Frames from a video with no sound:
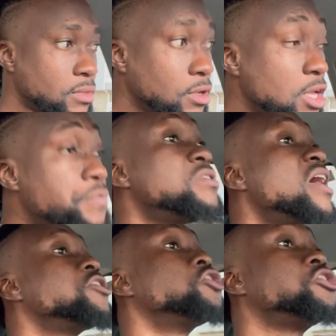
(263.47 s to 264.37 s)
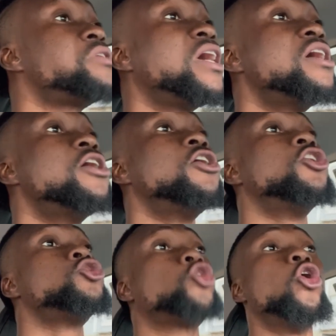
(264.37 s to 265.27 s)
If you do a relationship, say
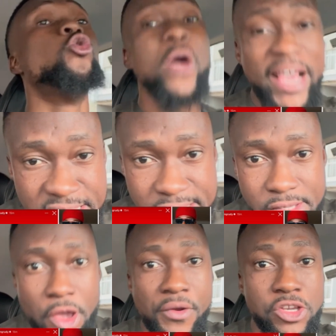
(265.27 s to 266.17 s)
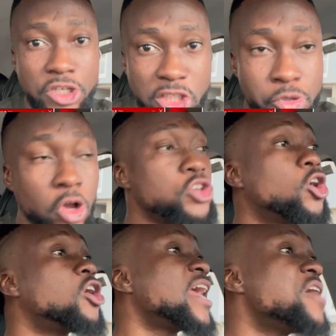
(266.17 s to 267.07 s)
2 weeks to your relationship,
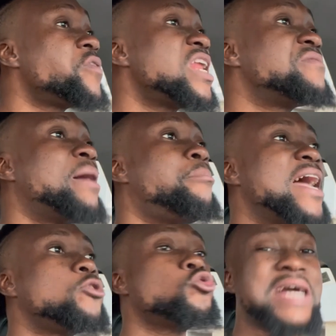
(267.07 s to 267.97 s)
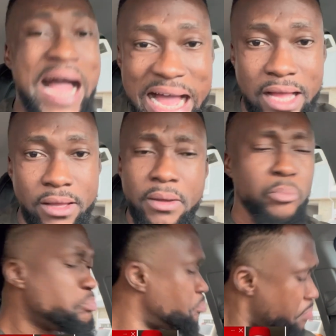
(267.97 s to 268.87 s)
your girlfriend never buy you car.
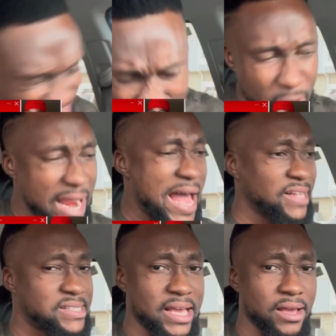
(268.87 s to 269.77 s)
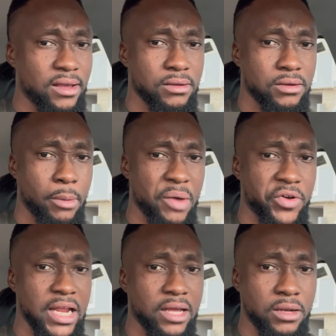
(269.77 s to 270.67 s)
Break the way they have there. Come on for
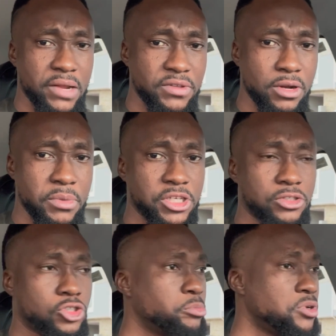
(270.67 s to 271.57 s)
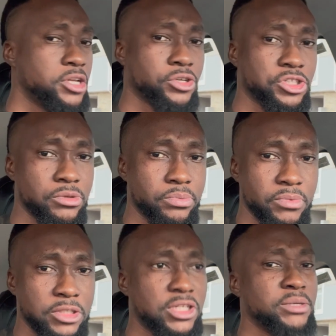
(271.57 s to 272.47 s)
there. Leave the, make she chop the relationship.
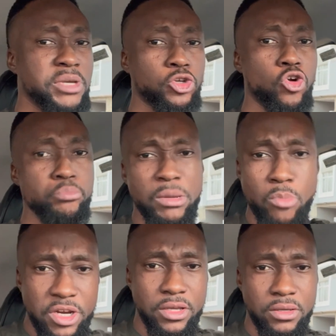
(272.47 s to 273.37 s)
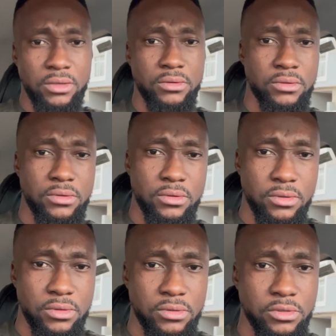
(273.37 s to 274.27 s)
Make she go make money.
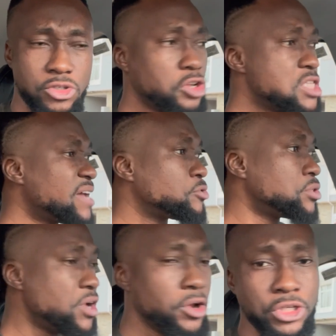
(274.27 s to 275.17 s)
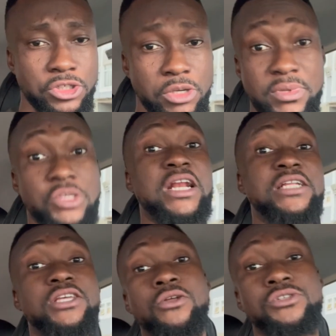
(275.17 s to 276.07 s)
She not deserve to do a relationship. That's what they
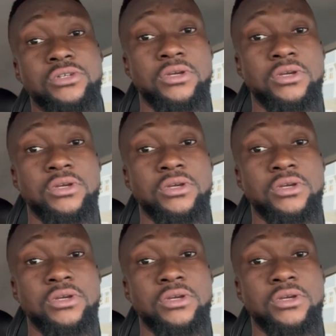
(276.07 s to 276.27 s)
tell us.